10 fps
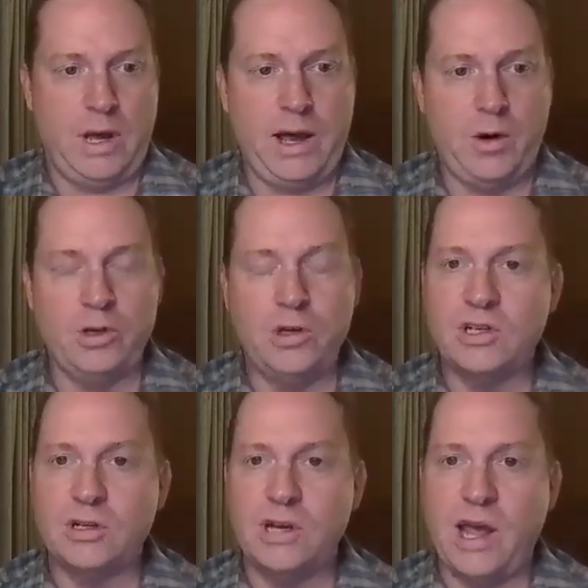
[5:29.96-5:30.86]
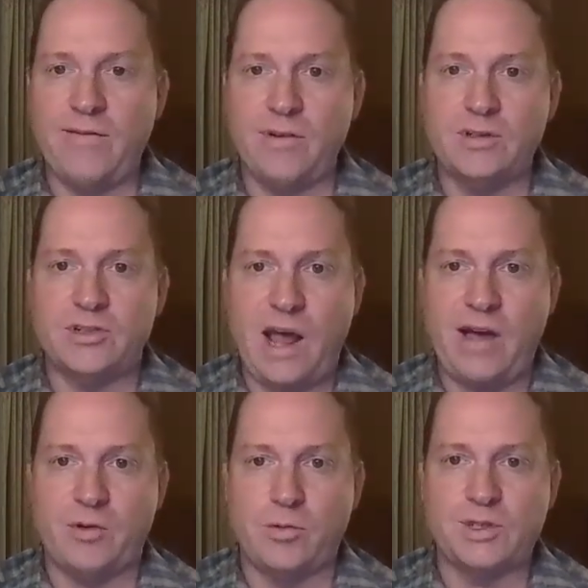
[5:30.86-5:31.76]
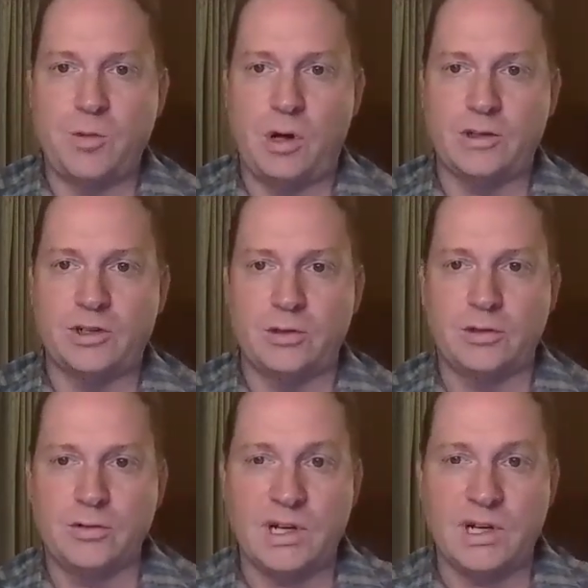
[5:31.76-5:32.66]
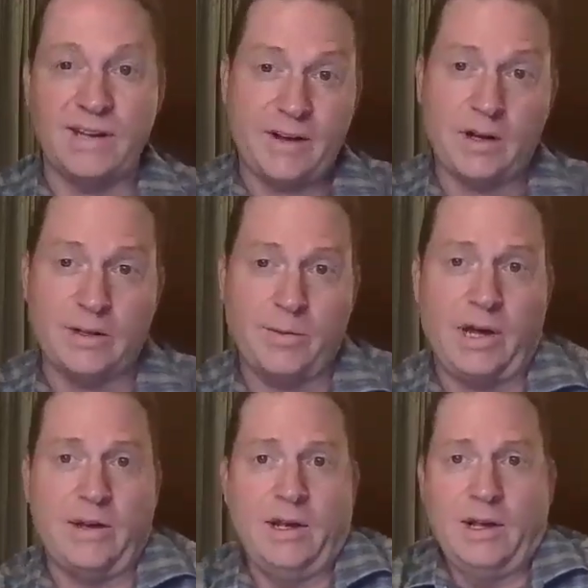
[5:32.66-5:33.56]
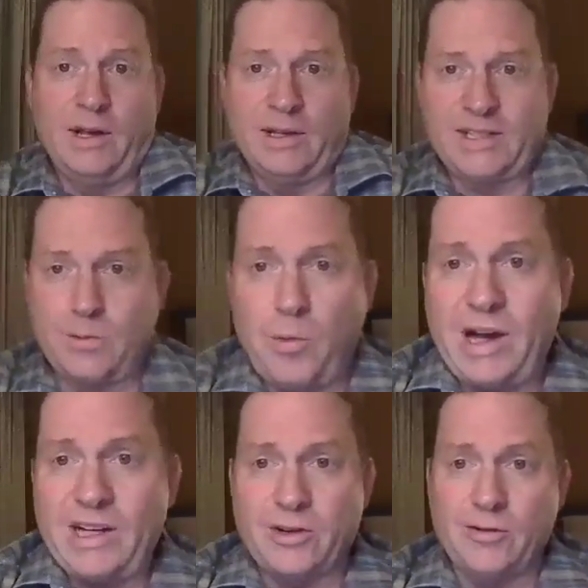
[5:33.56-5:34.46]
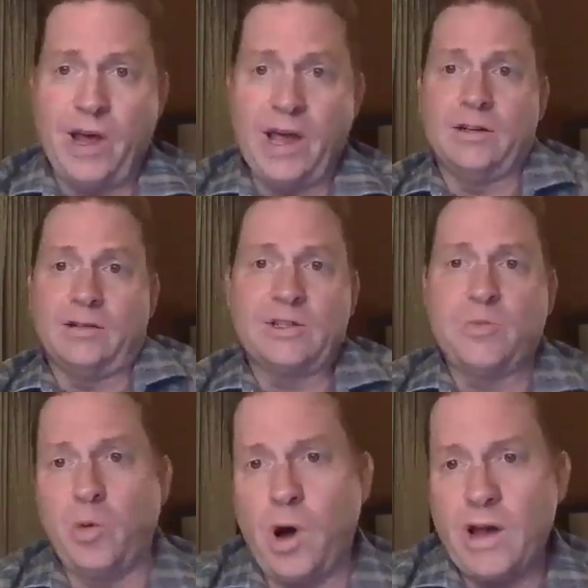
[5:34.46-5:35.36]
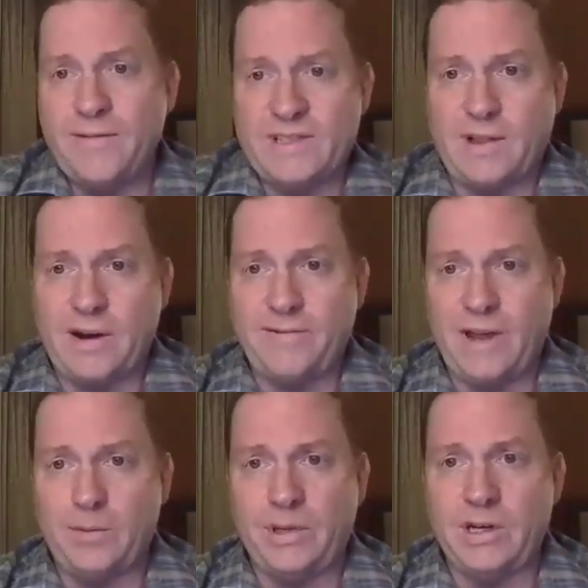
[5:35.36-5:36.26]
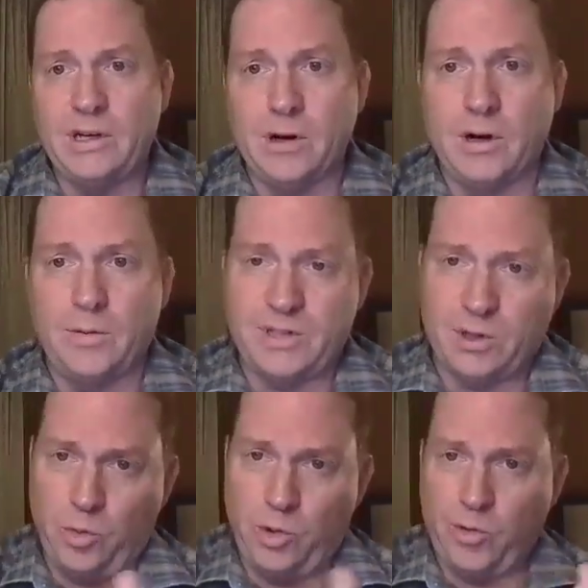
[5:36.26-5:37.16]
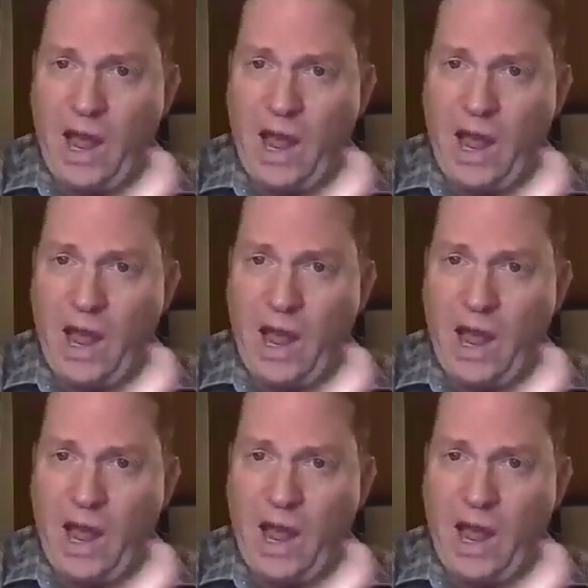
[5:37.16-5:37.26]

how you should never travel with small children. And I talked about some of my travails. My wife has a lot of family in Europe, so we